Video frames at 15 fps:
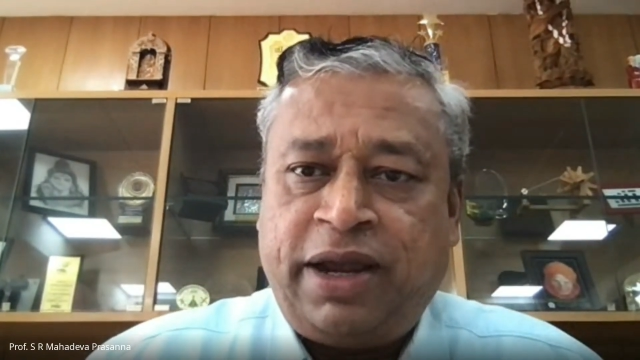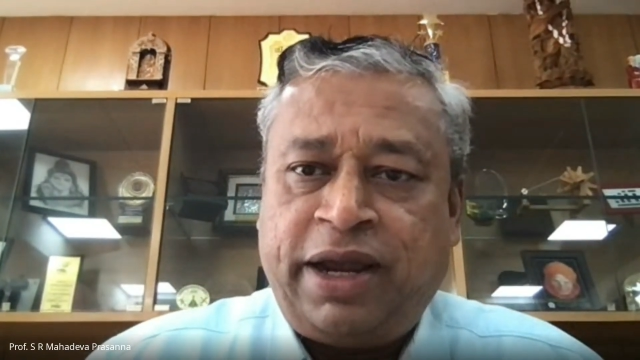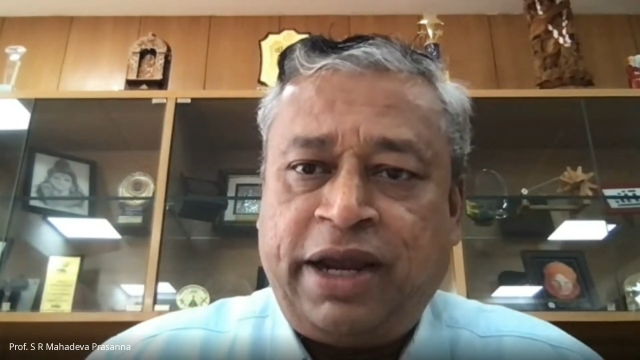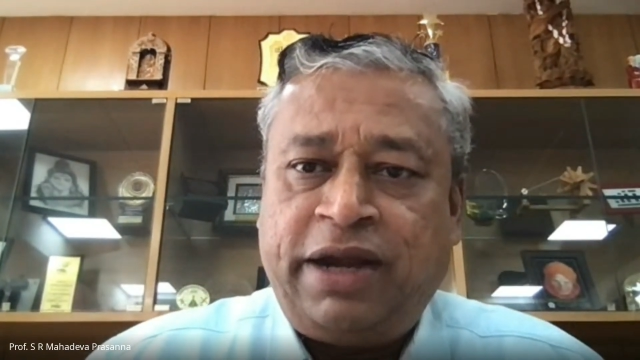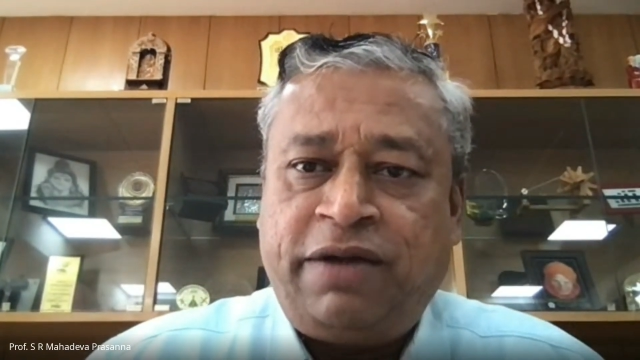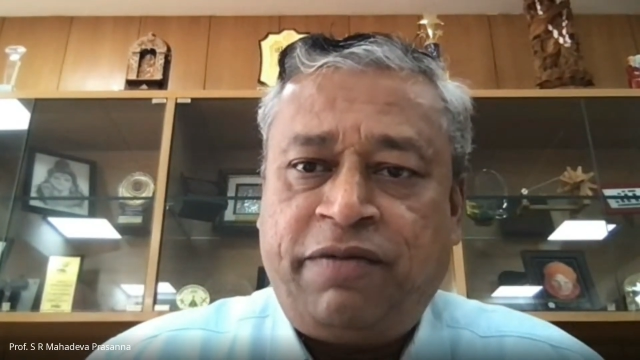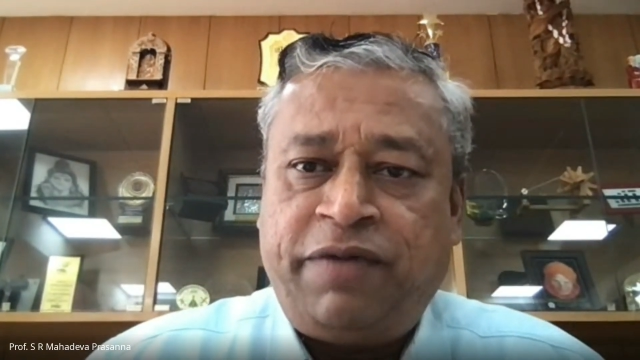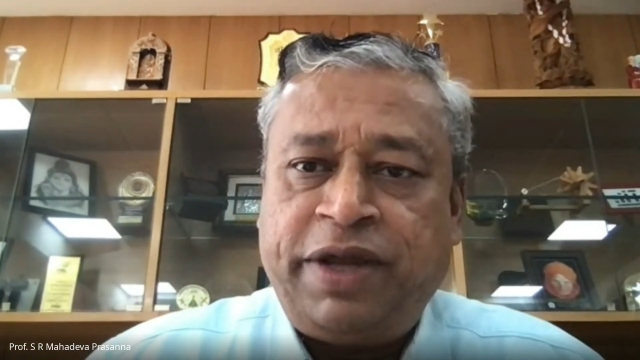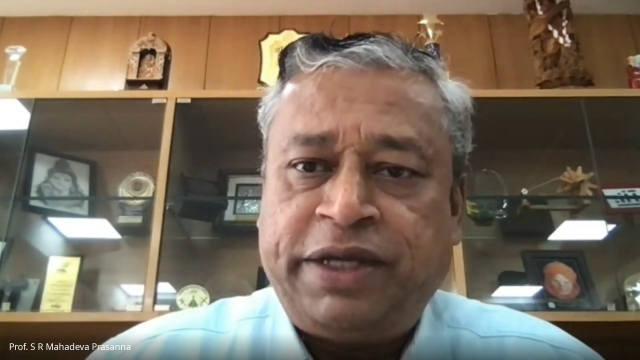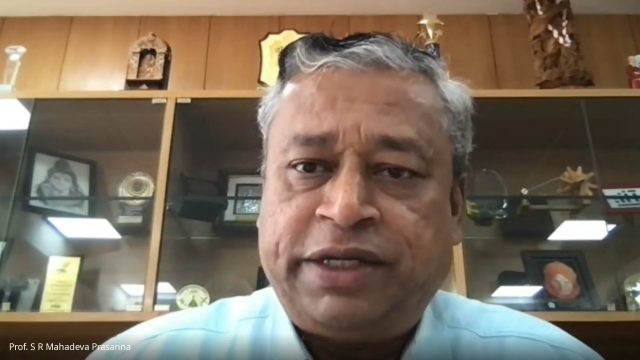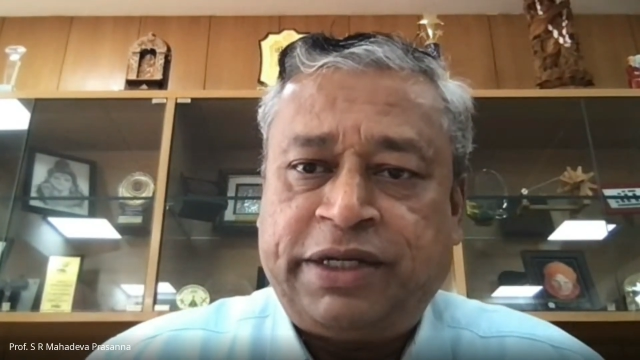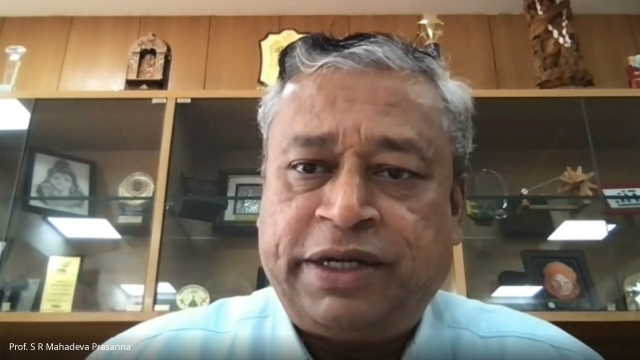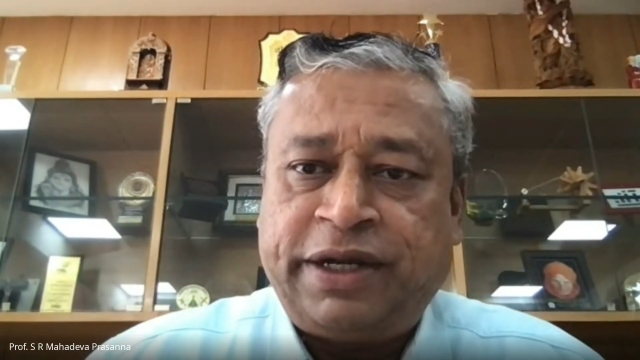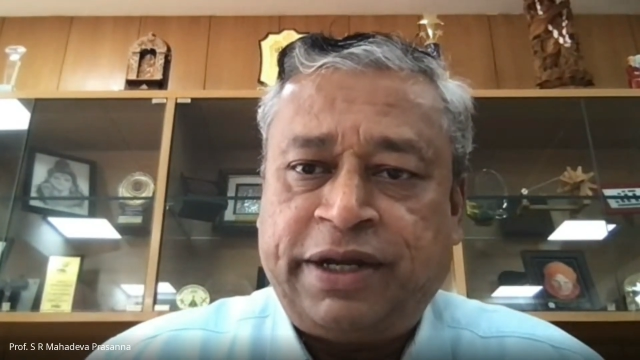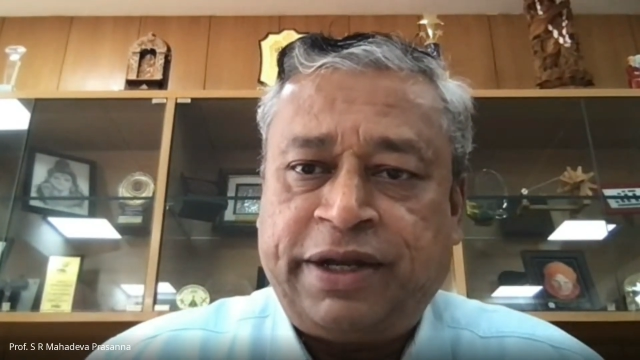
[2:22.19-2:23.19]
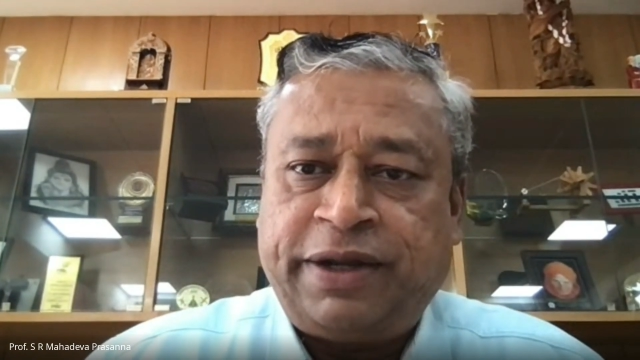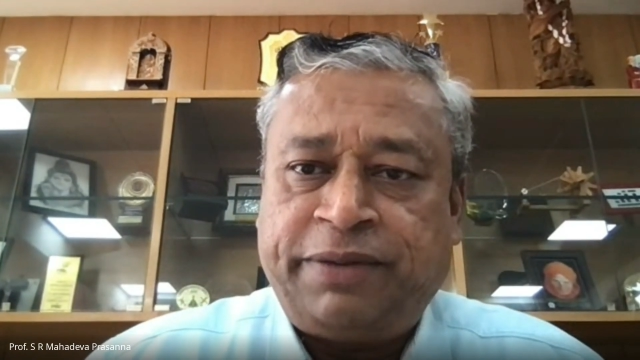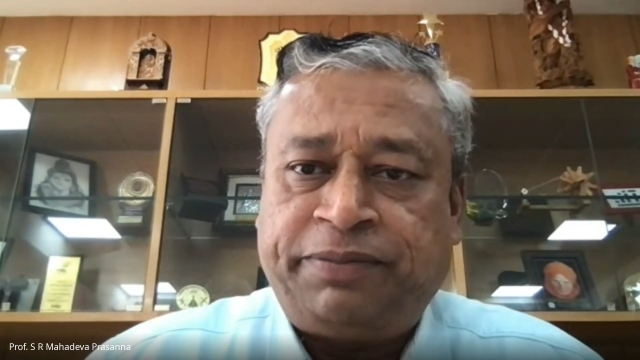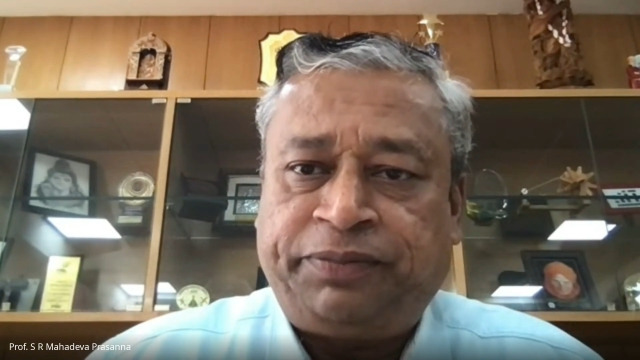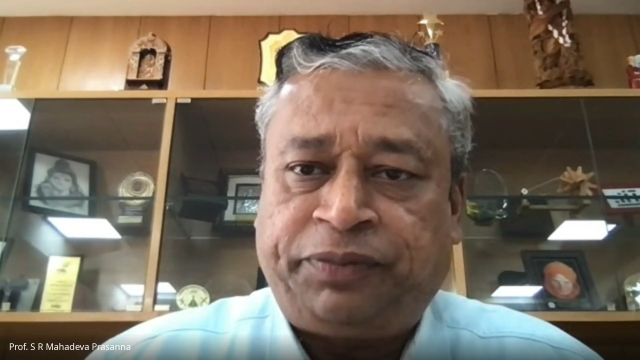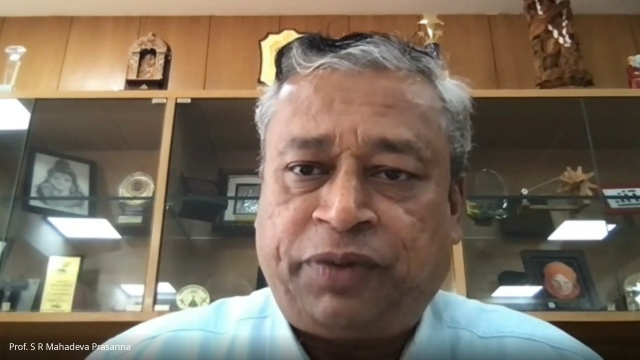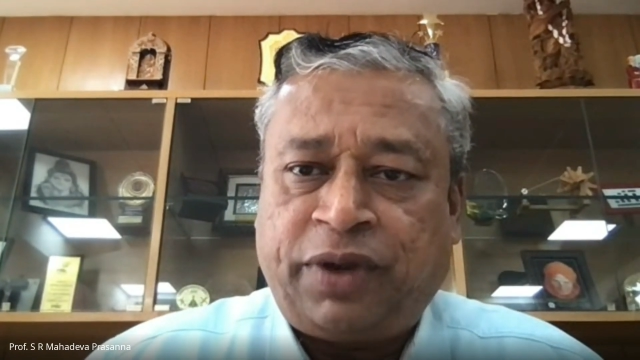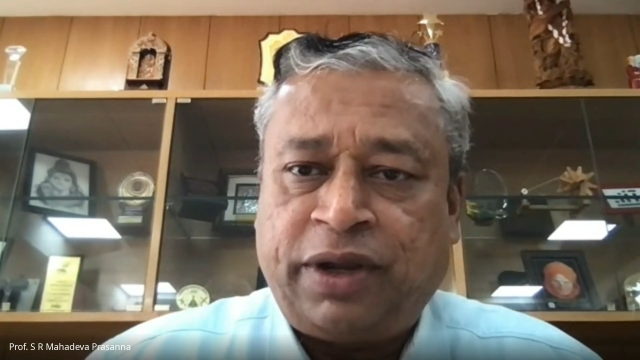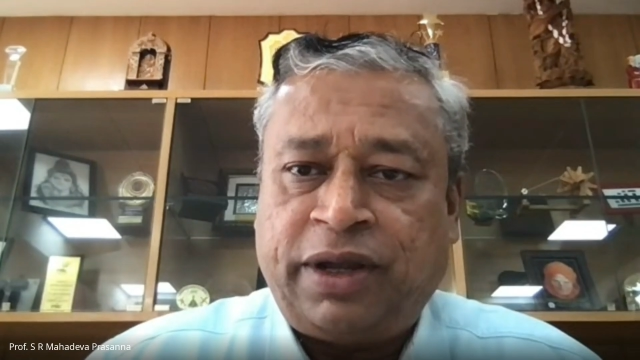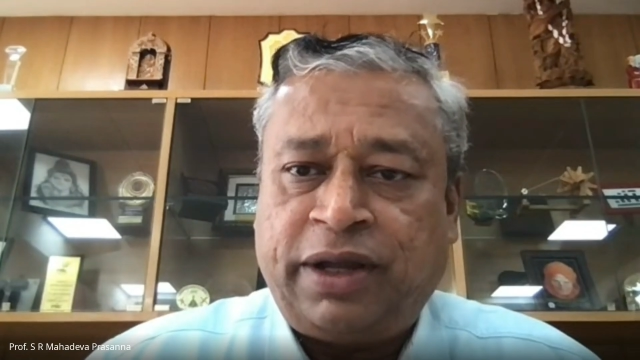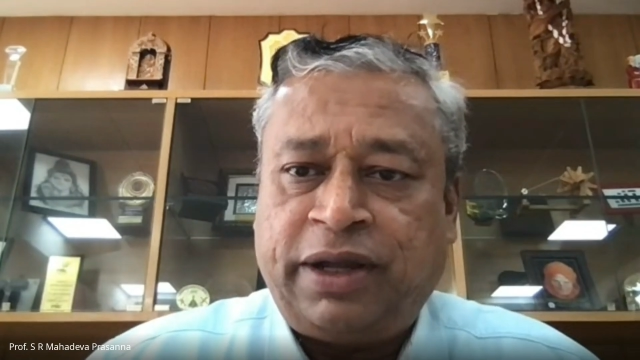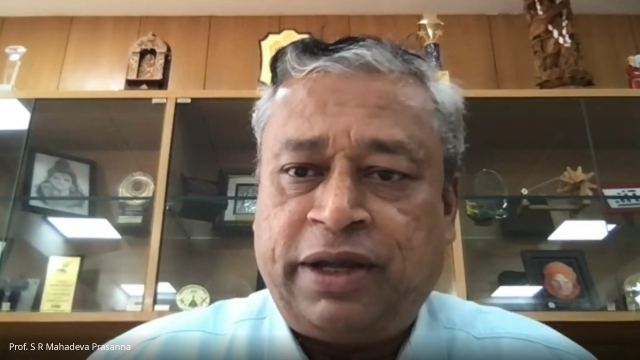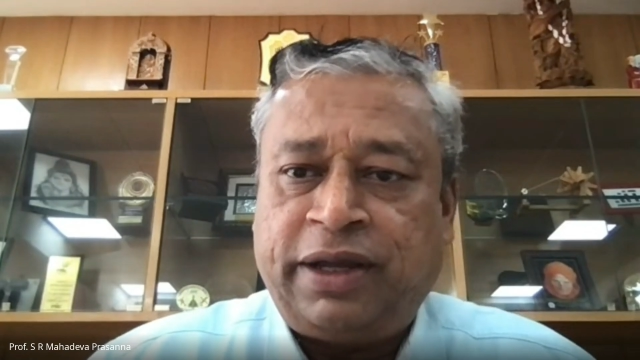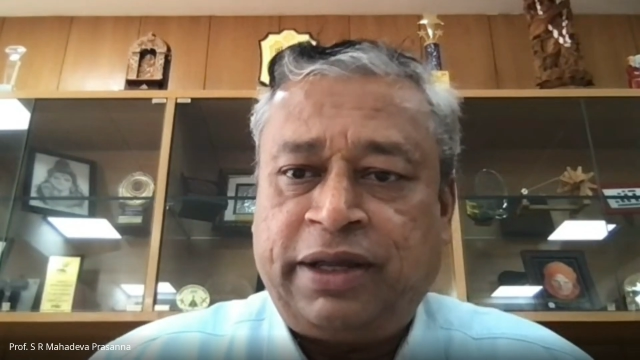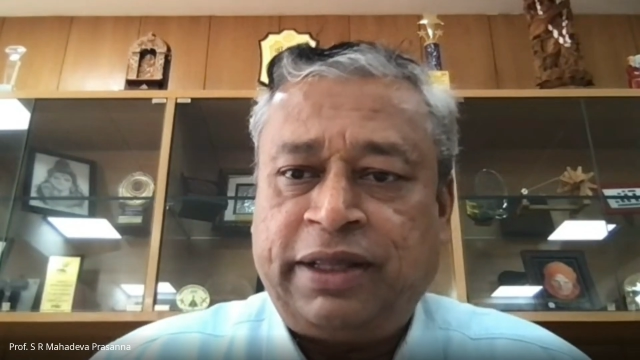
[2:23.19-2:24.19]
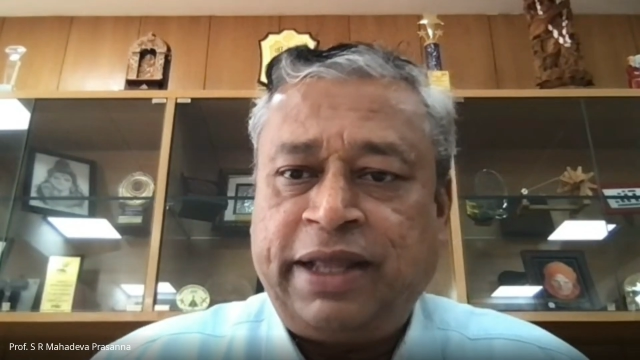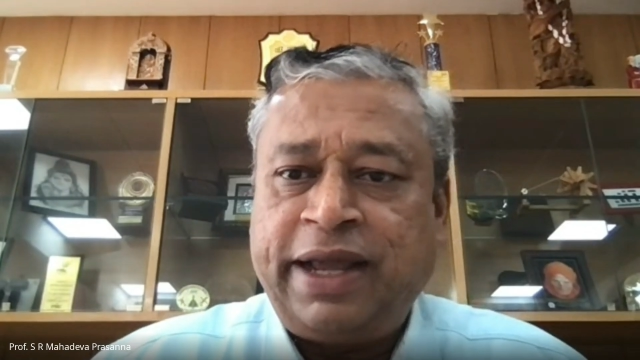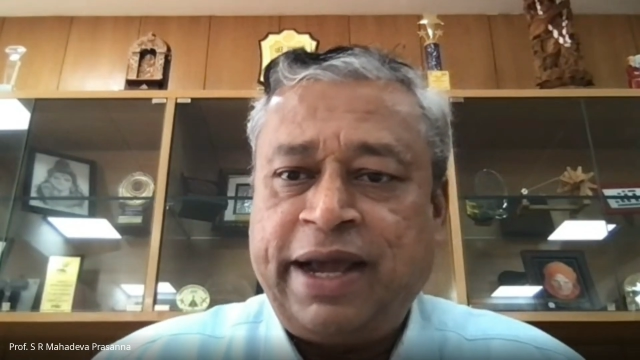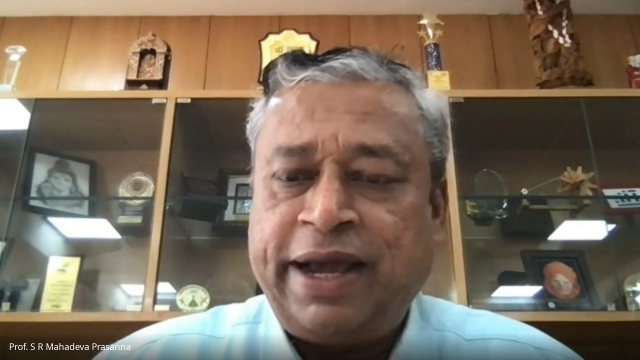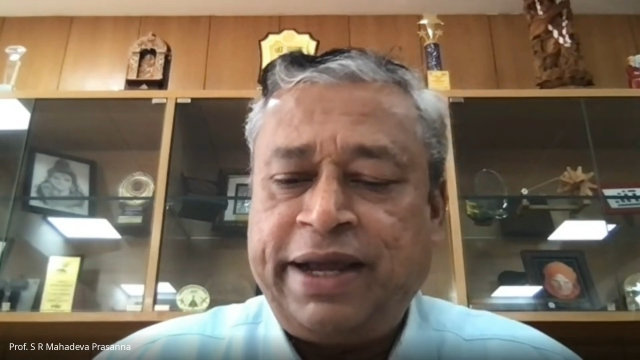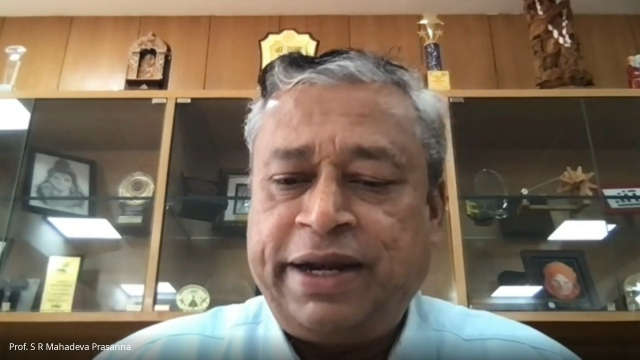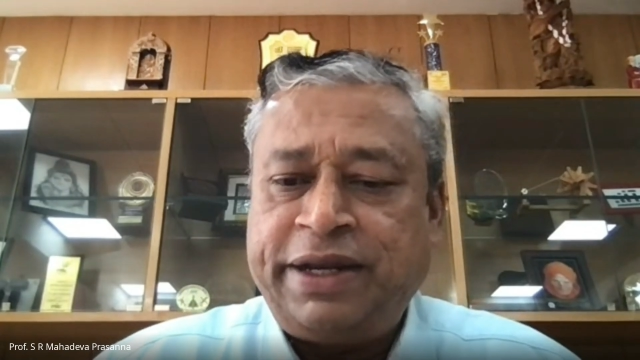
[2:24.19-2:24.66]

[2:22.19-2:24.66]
in which the higher